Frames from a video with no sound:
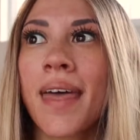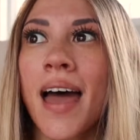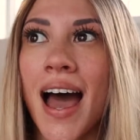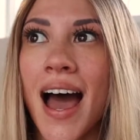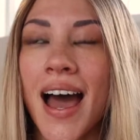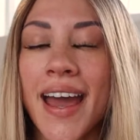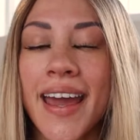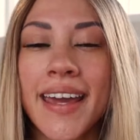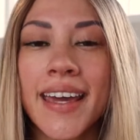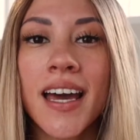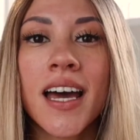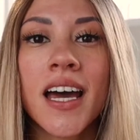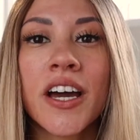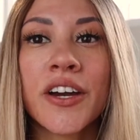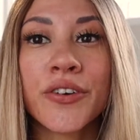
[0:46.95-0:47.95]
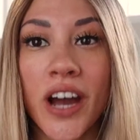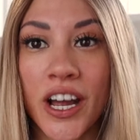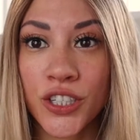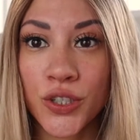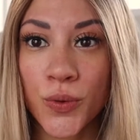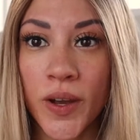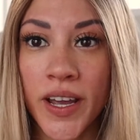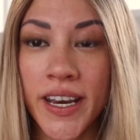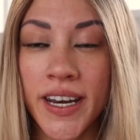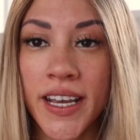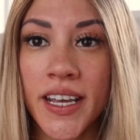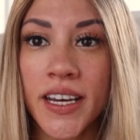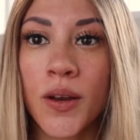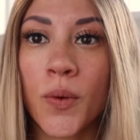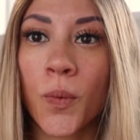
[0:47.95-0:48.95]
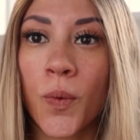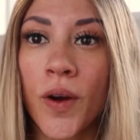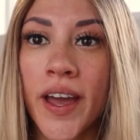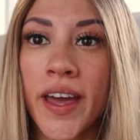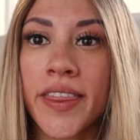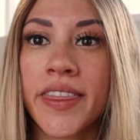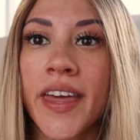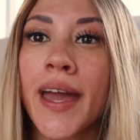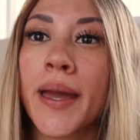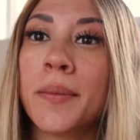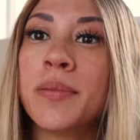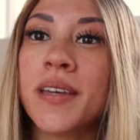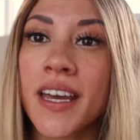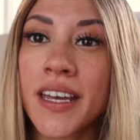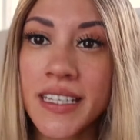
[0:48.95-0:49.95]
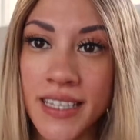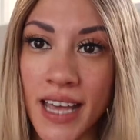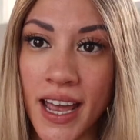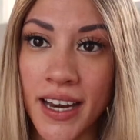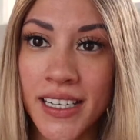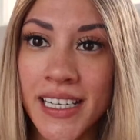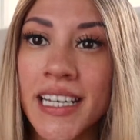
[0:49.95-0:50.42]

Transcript: I graduated with a BSN.